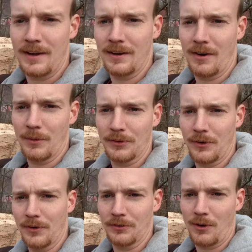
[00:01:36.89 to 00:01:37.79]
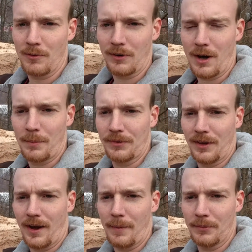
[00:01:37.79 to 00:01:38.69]
You know, we'll turn this over a couple
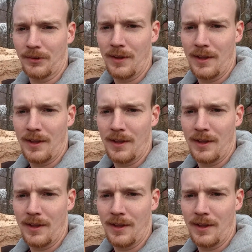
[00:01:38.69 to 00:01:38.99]
times,